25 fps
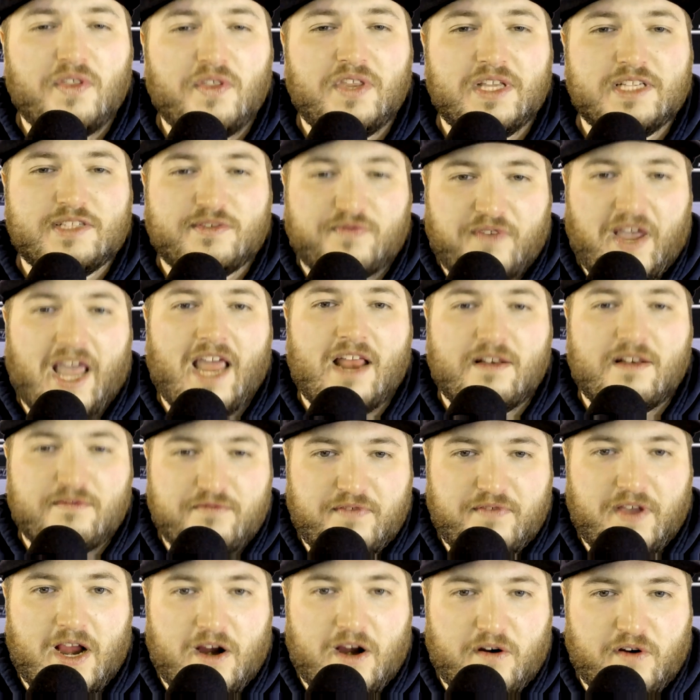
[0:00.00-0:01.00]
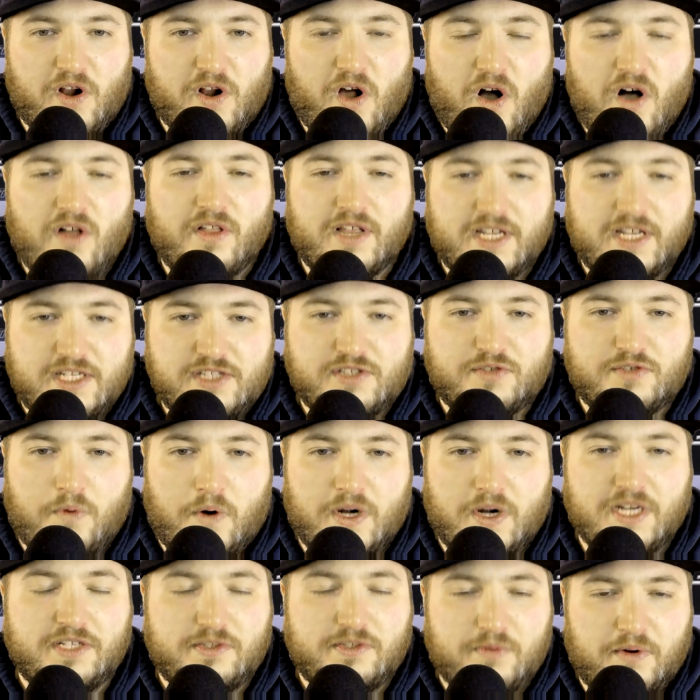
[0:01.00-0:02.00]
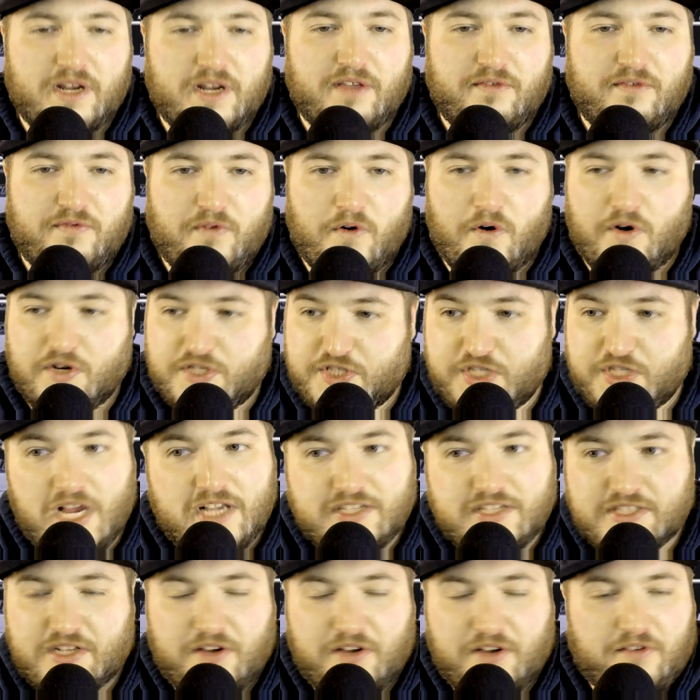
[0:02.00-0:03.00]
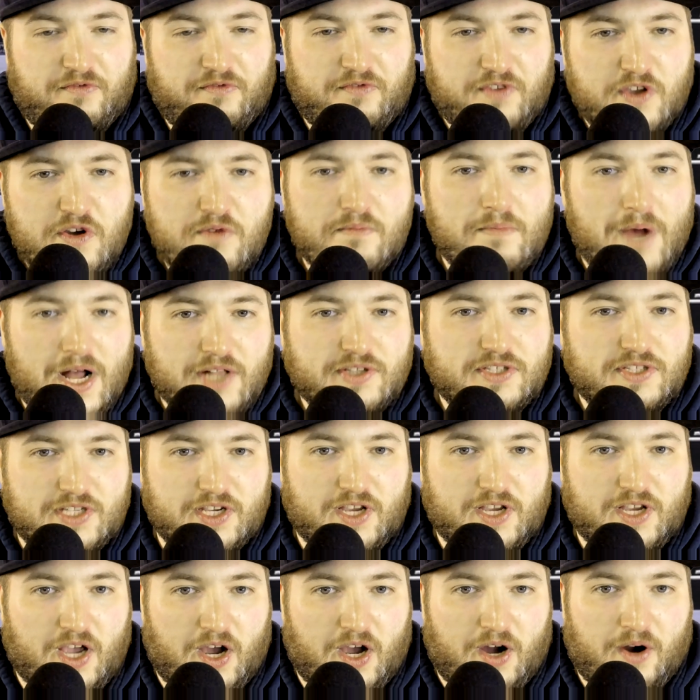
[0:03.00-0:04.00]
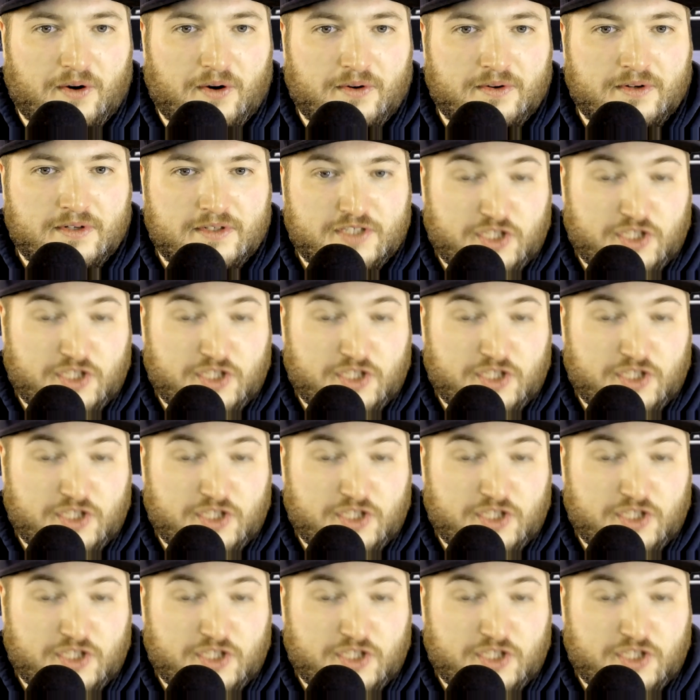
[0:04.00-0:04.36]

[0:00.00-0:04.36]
this fanfare at All In 2024 just a few months ago,